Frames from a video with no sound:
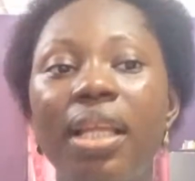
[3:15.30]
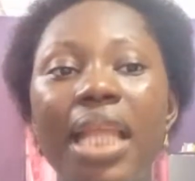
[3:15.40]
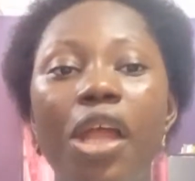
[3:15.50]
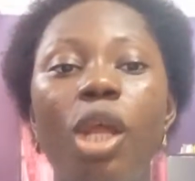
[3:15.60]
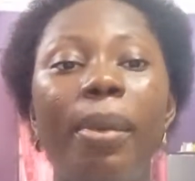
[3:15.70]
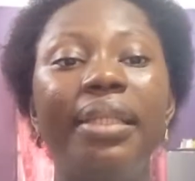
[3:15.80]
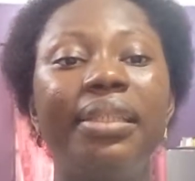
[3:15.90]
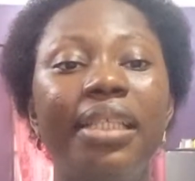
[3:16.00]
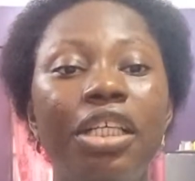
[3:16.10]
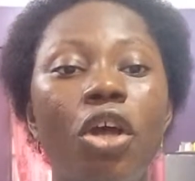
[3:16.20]
And number
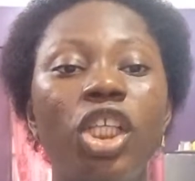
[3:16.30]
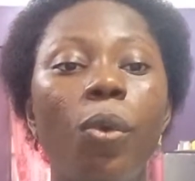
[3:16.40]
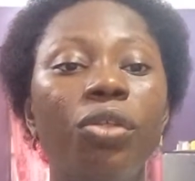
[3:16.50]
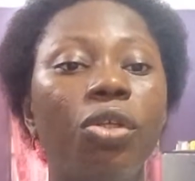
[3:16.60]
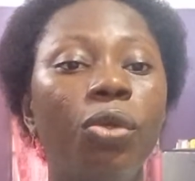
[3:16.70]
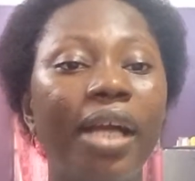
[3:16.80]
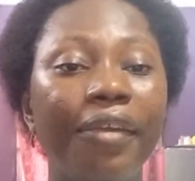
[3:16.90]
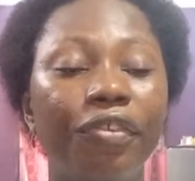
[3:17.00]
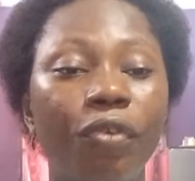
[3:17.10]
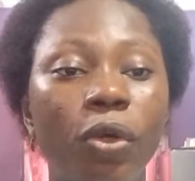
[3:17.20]
three, you also want to look
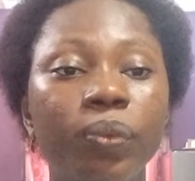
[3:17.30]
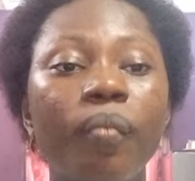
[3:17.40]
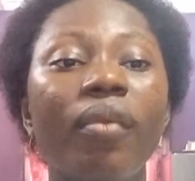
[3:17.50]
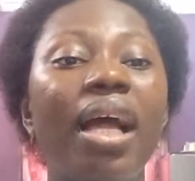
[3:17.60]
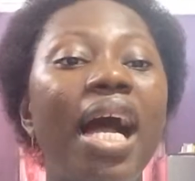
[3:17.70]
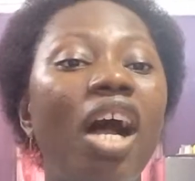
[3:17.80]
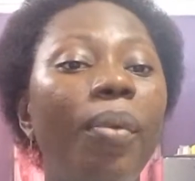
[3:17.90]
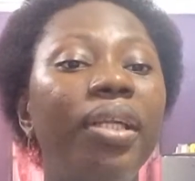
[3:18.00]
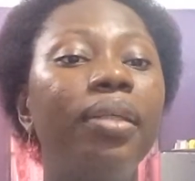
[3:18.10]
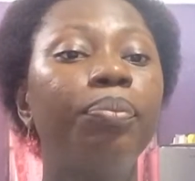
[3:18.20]
out for how
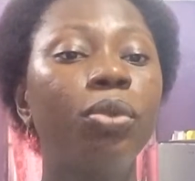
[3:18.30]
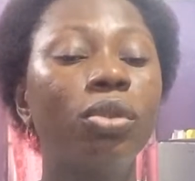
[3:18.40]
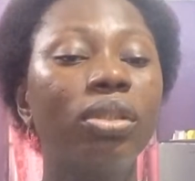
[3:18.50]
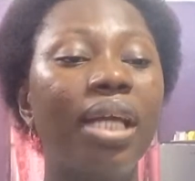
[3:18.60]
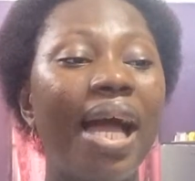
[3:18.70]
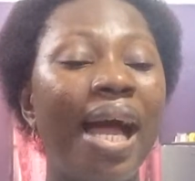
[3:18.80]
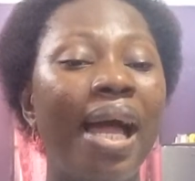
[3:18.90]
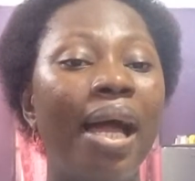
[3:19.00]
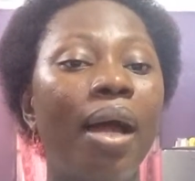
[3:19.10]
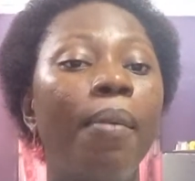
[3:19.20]
many books
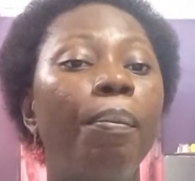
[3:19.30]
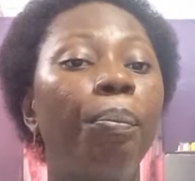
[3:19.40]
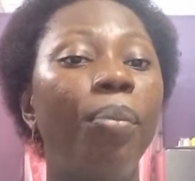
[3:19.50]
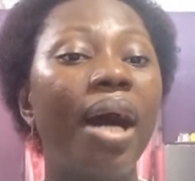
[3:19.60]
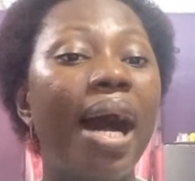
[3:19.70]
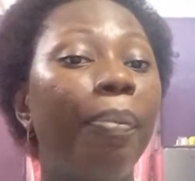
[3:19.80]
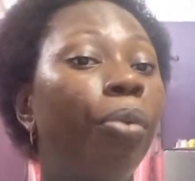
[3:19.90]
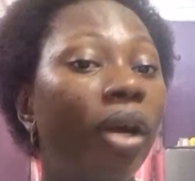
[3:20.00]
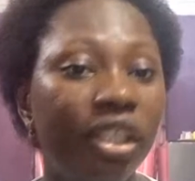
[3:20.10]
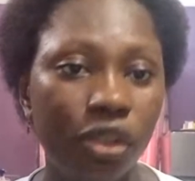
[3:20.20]
are
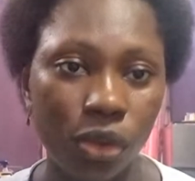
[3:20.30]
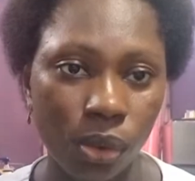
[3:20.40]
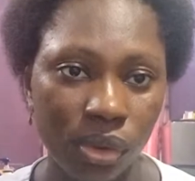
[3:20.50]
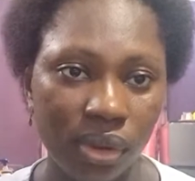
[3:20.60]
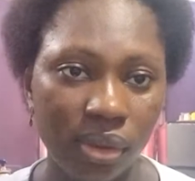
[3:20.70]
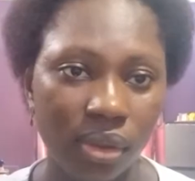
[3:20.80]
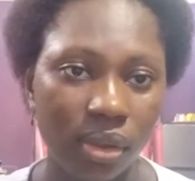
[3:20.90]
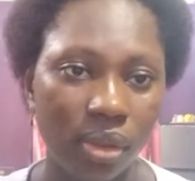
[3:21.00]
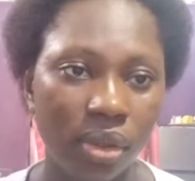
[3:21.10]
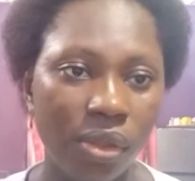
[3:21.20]
poorly sold,
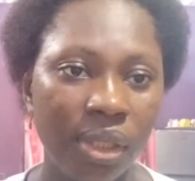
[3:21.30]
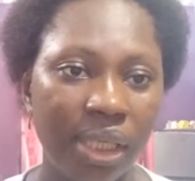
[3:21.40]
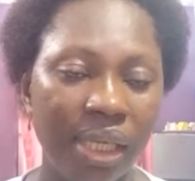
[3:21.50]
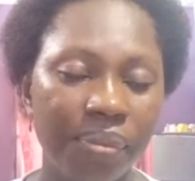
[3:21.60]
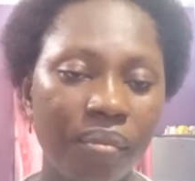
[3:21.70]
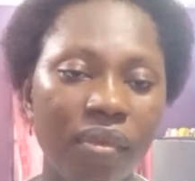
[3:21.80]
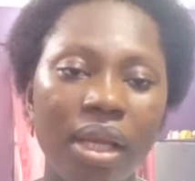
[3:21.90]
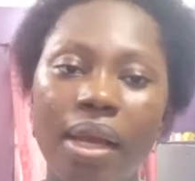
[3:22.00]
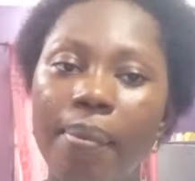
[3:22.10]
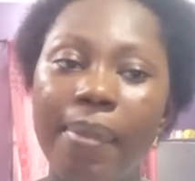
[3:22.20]
okay.
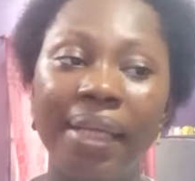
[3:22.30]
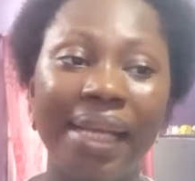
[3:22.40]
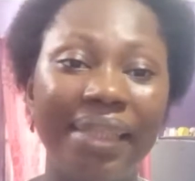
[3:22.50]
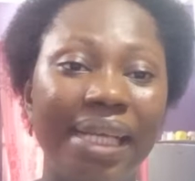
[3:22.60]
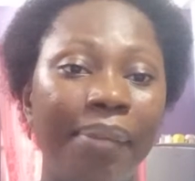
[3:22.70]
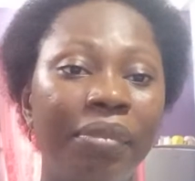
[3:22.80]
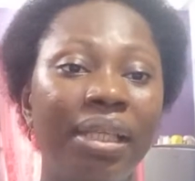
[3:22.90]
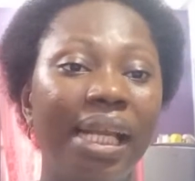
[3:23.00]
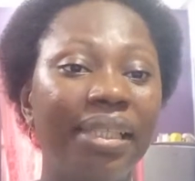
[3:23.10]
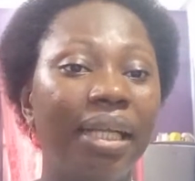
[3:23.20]
By that I
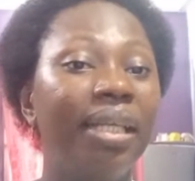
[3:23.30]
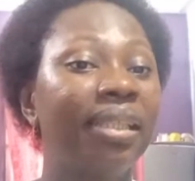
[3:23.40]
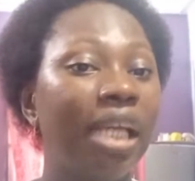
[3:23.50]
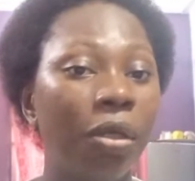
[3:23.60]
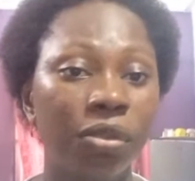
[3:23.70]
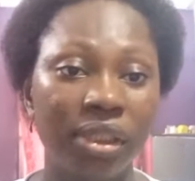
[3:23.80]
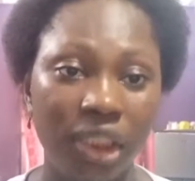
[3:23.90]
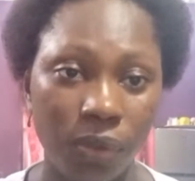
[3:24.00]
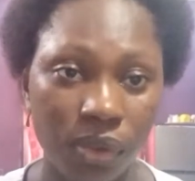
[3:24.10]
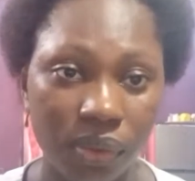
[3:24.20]
mean less than 1,000
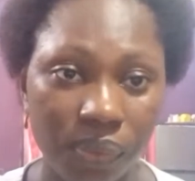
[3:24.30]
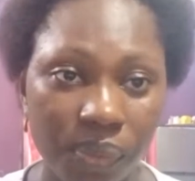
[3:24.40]
sales.